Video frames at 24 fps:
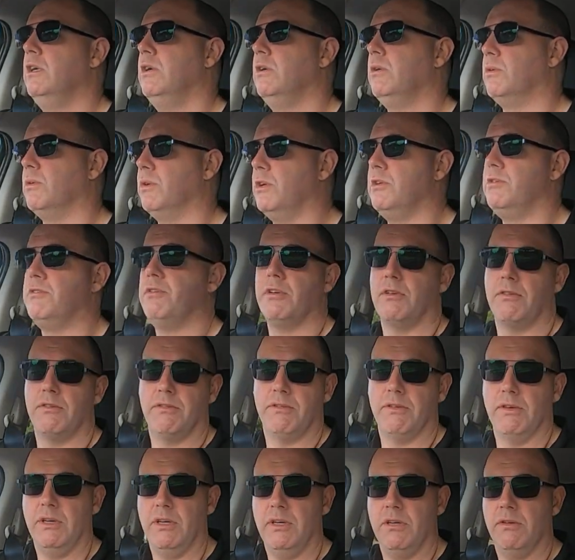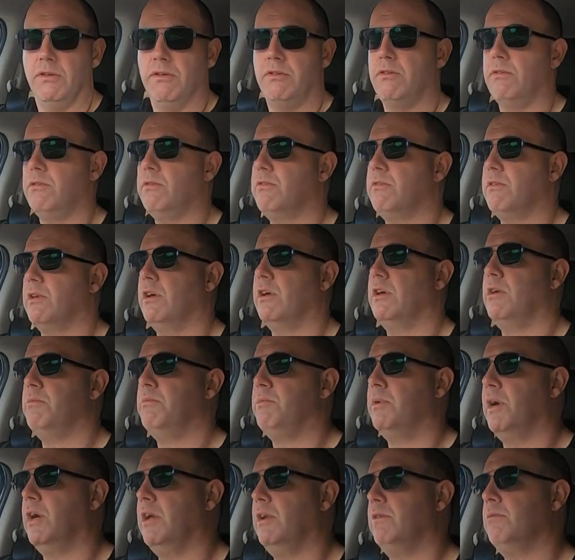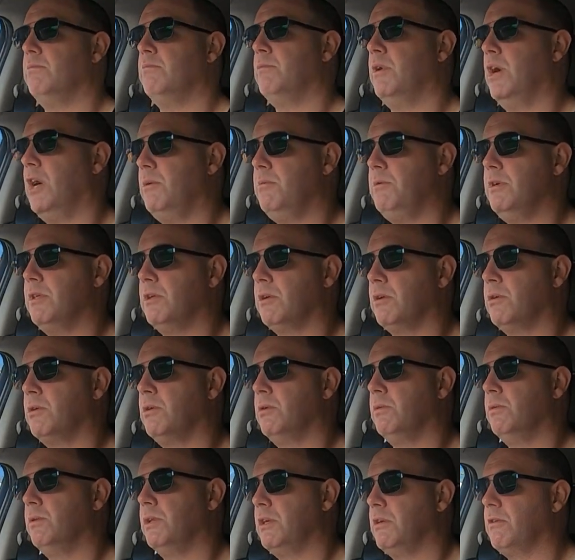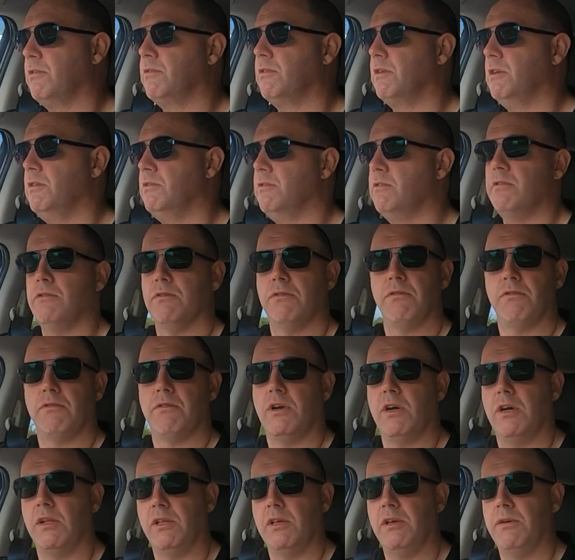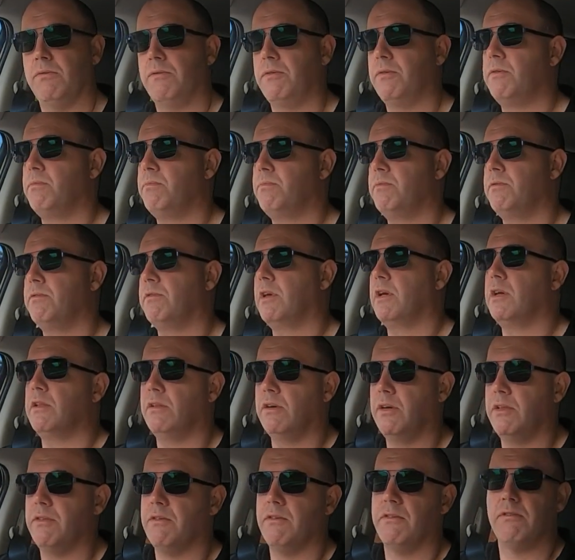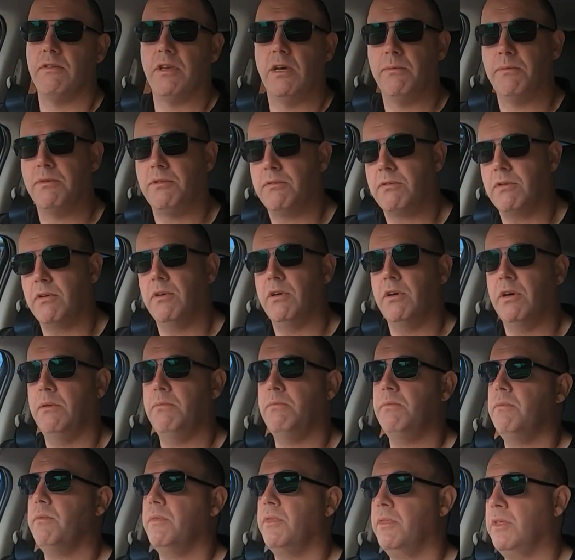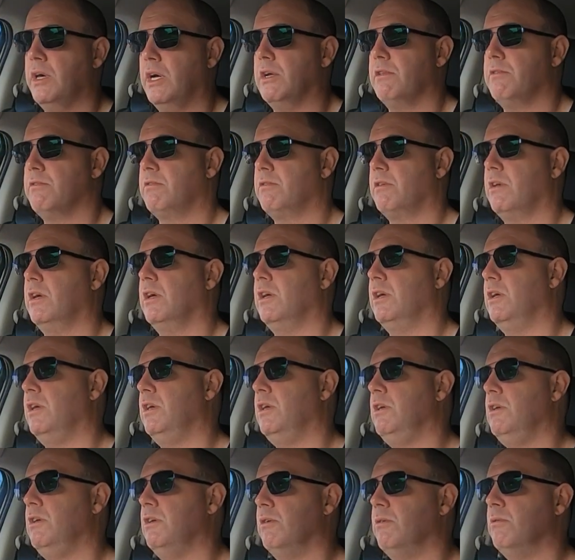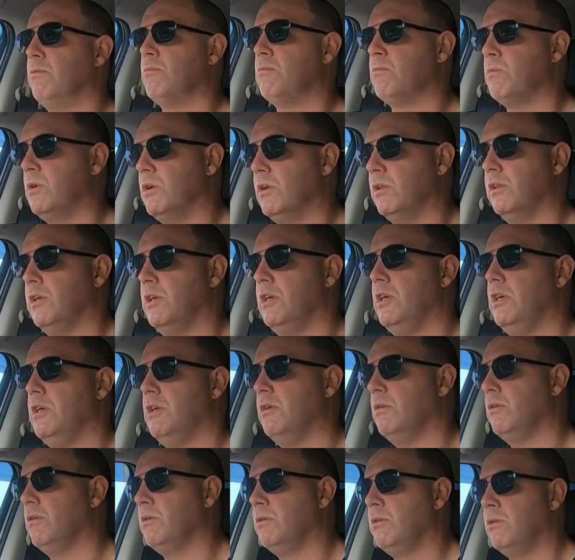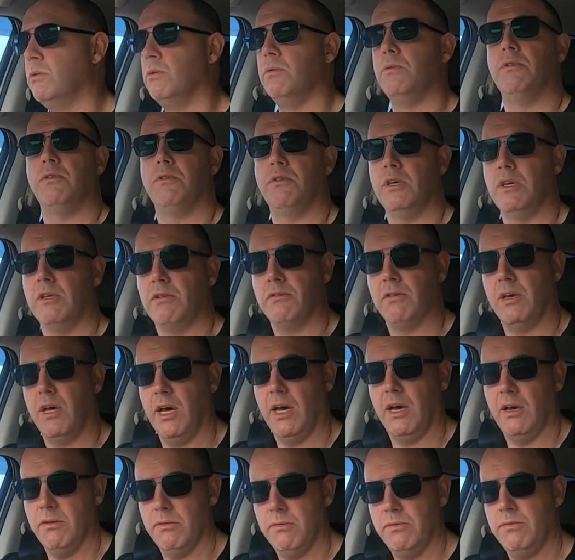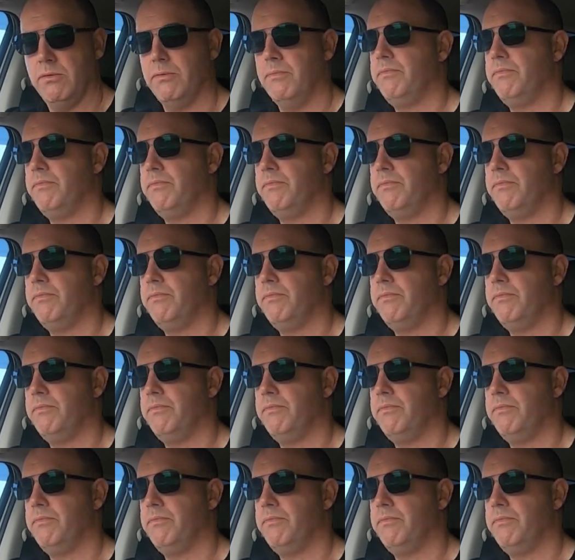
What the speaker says: or each Exceed I should say, but maybe the cooling seats in Australia for, say, like the summertime, that's a really good thing to have